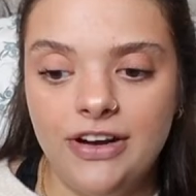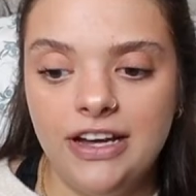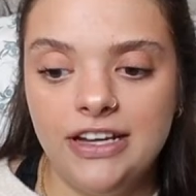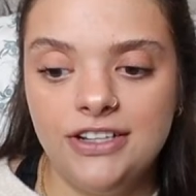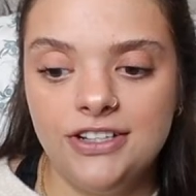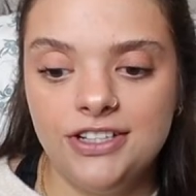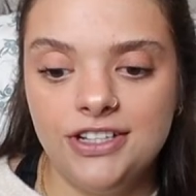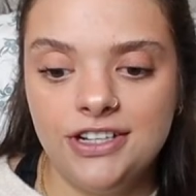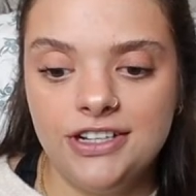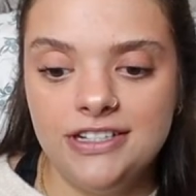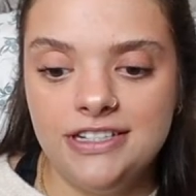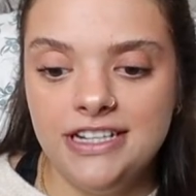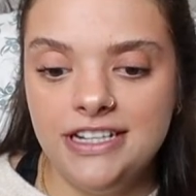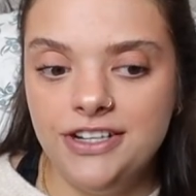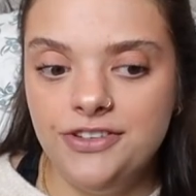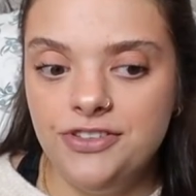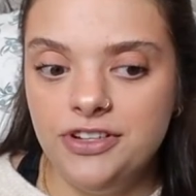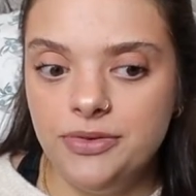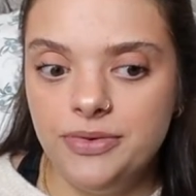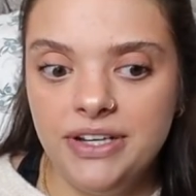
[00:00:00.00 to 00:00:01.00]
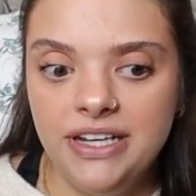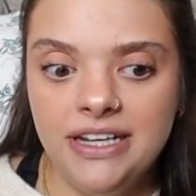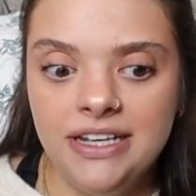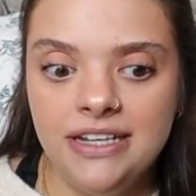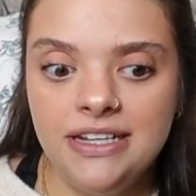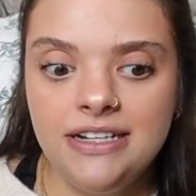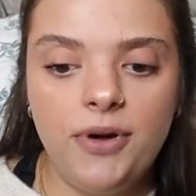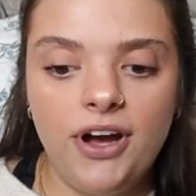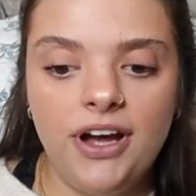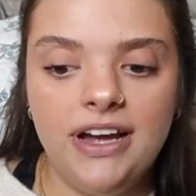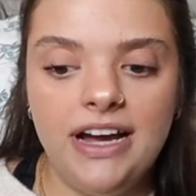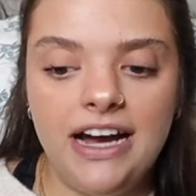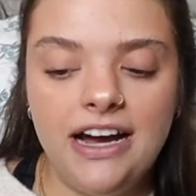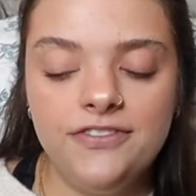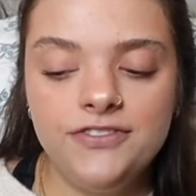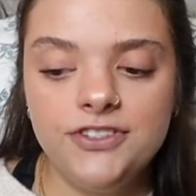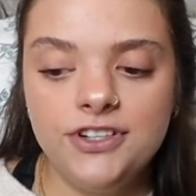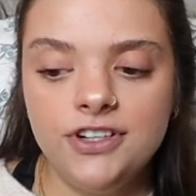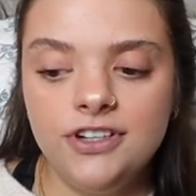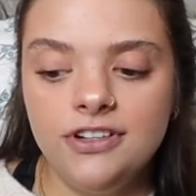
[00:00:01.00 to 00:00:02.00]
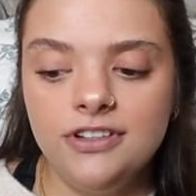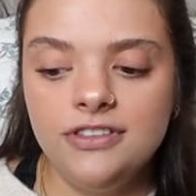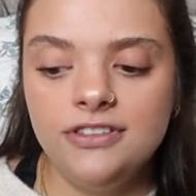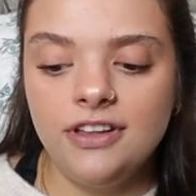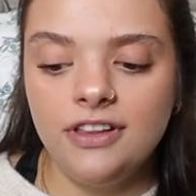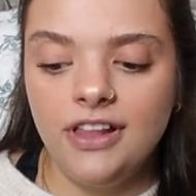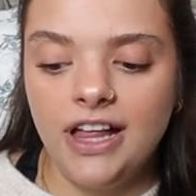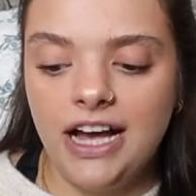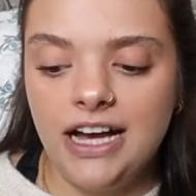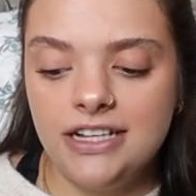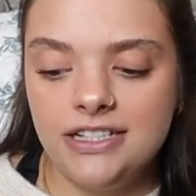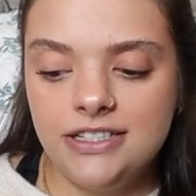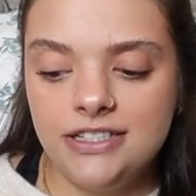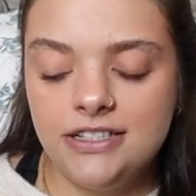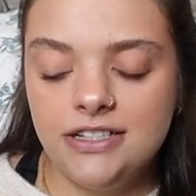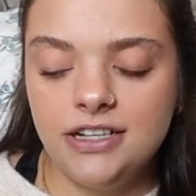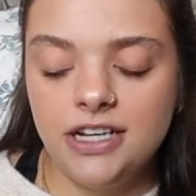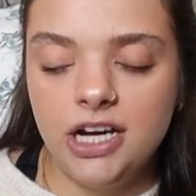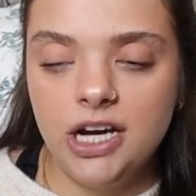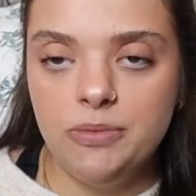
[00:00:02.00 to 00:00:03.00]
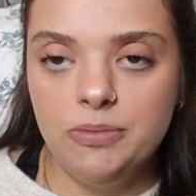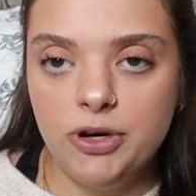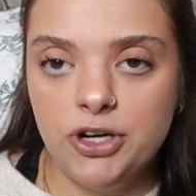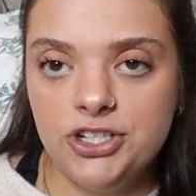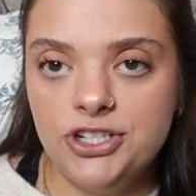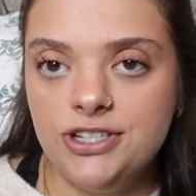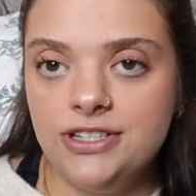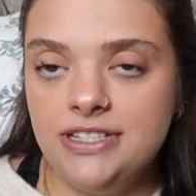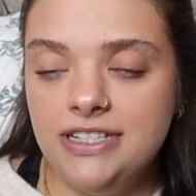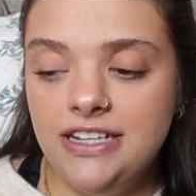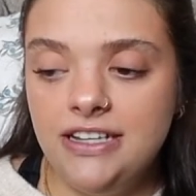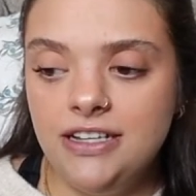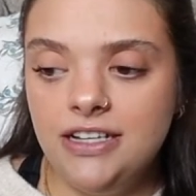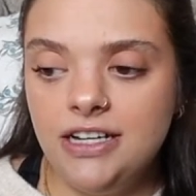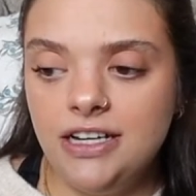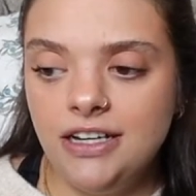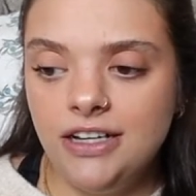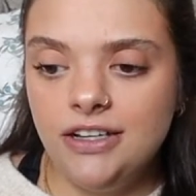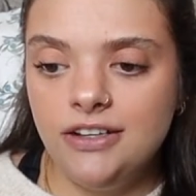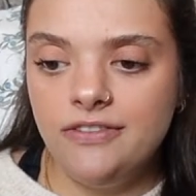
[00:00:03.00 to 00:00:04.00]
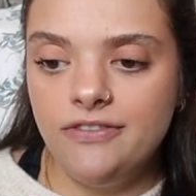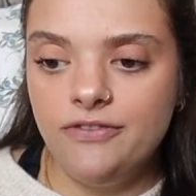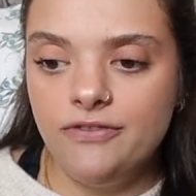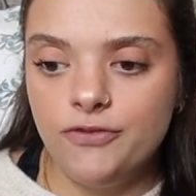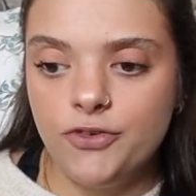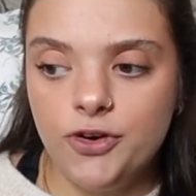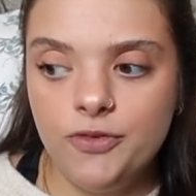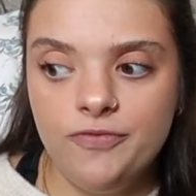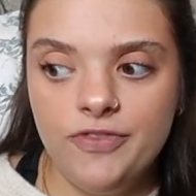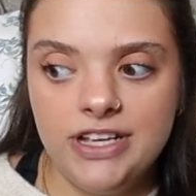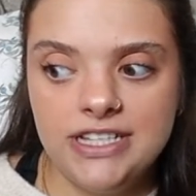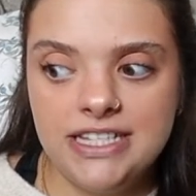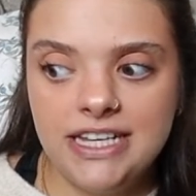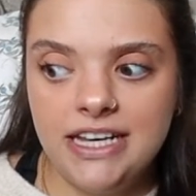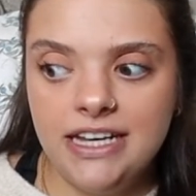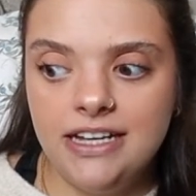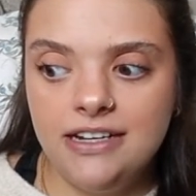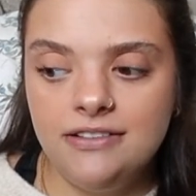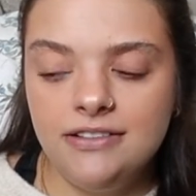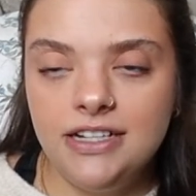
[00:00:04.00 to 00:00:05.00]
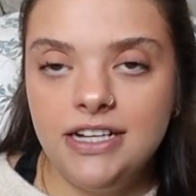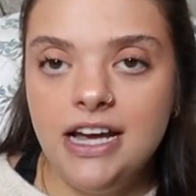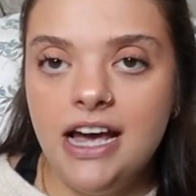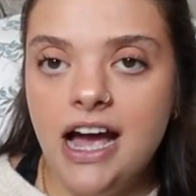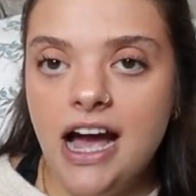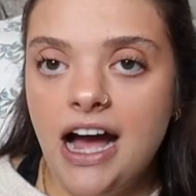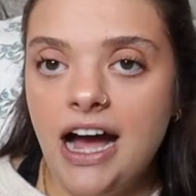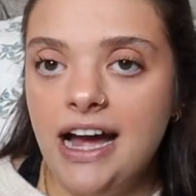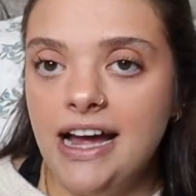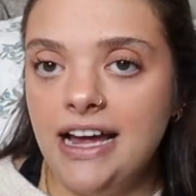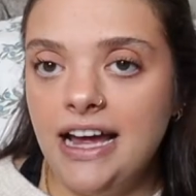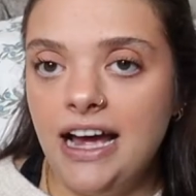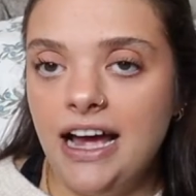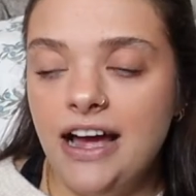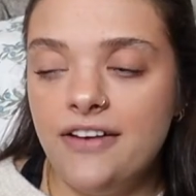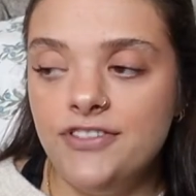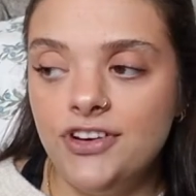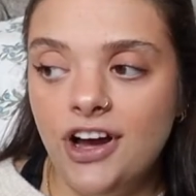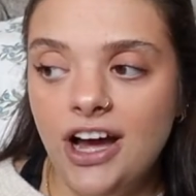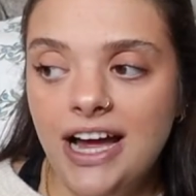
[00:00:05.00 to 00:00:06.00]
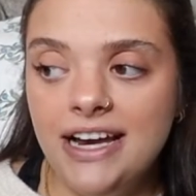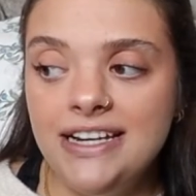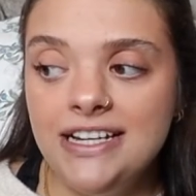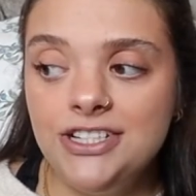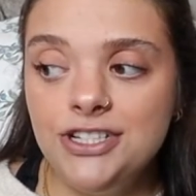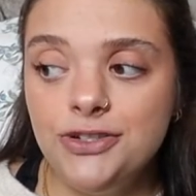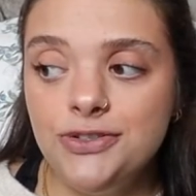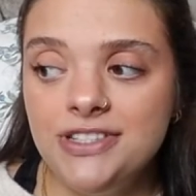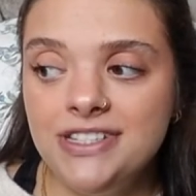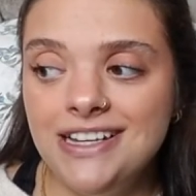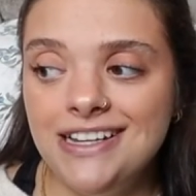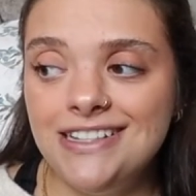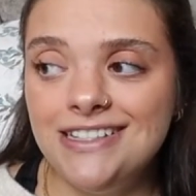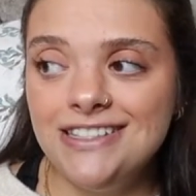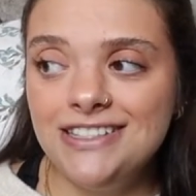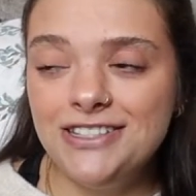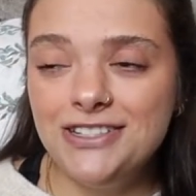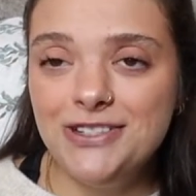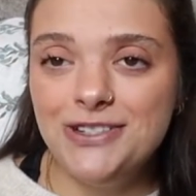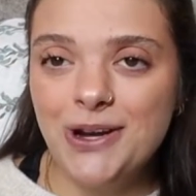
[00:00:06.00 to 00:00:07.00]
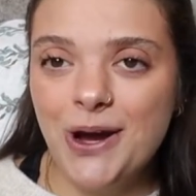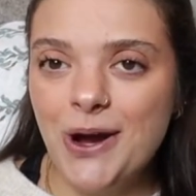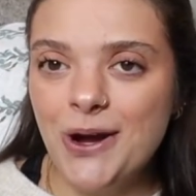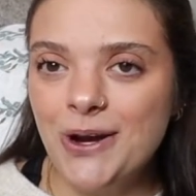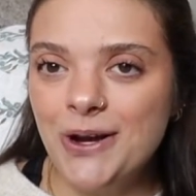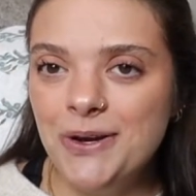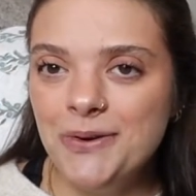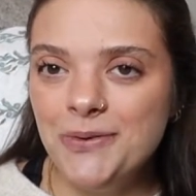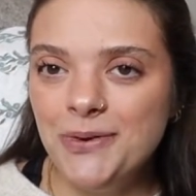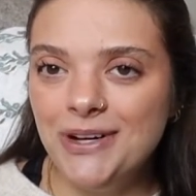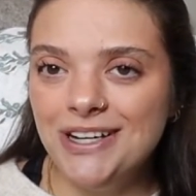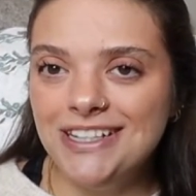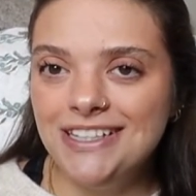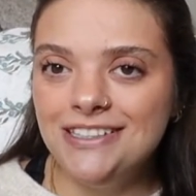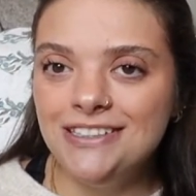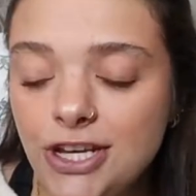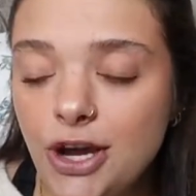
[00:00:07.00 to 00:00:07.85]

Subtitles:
I could continue doing it. But after the last emergency room visit, I have not had an issue since, knock on wood.